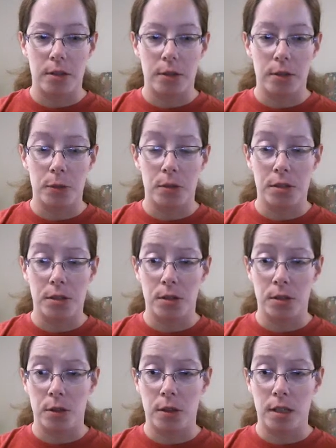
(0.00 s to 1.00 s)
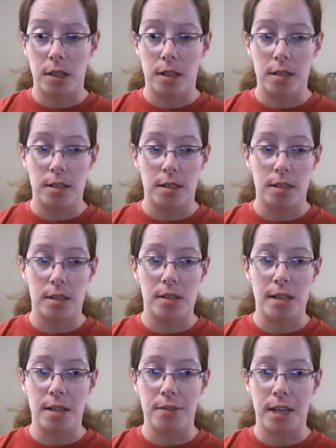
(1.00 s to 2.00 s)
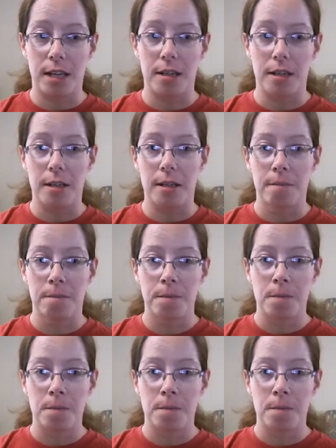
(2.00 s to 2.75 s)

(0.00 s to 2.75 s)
there was an earthquake just outside of Canada,